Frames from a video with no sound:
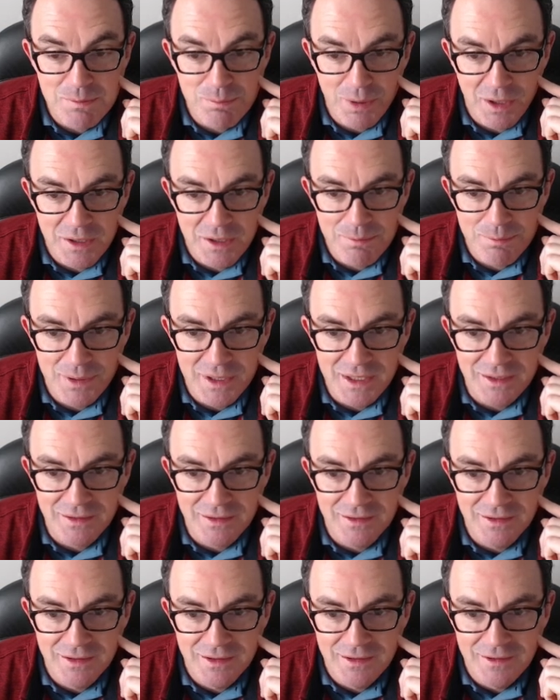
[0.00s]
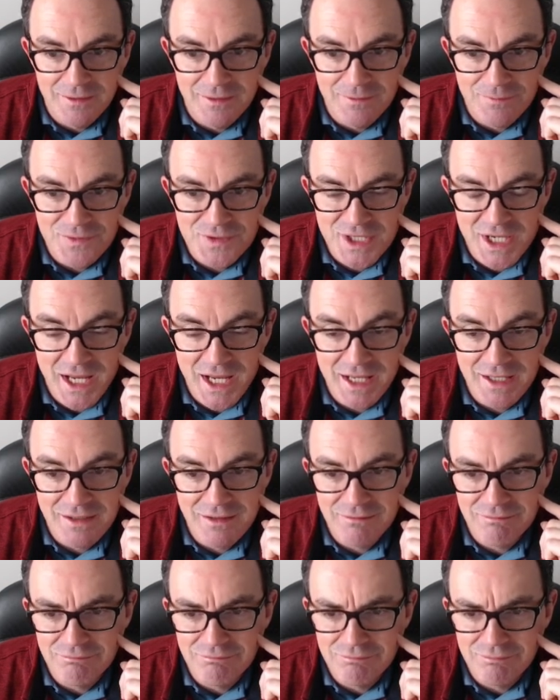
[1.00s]
piping,
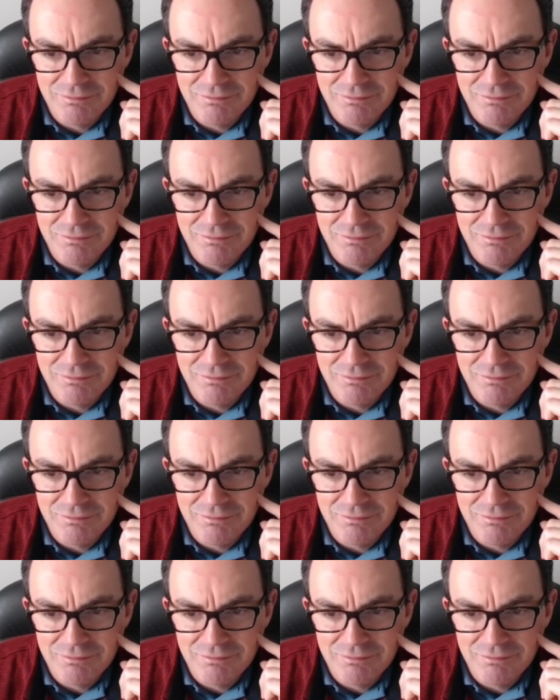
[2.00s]
10